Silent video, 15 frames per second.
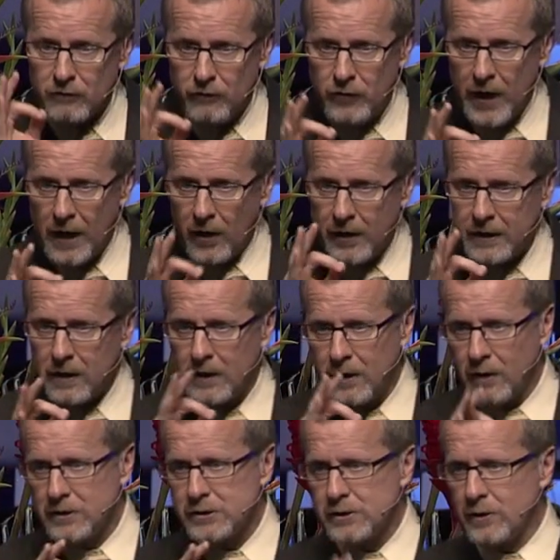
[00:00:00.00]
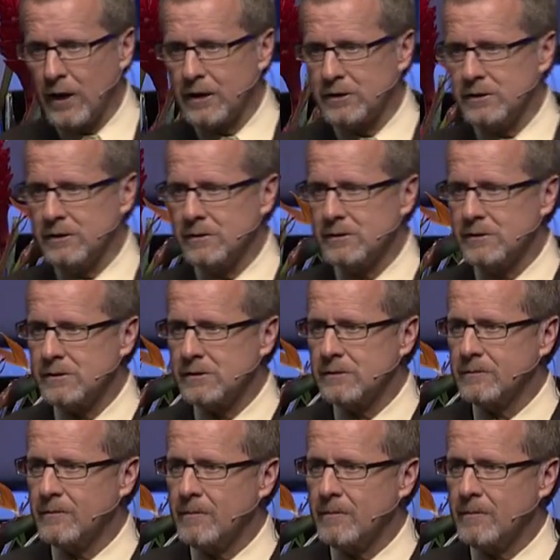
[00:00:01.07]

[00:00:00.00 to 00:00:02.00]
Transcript: Very clear instructions.